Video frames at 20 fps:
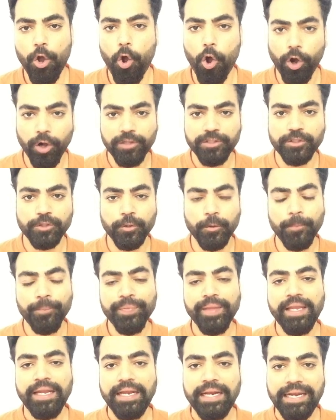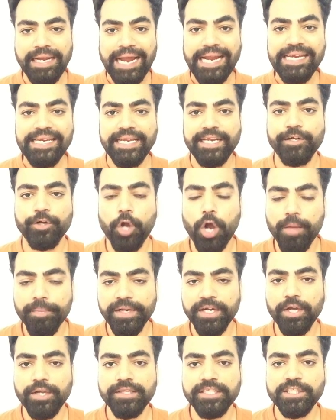Also, like and
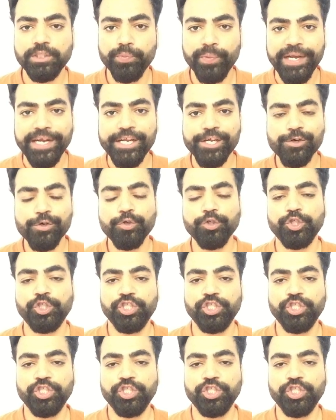comment on this video.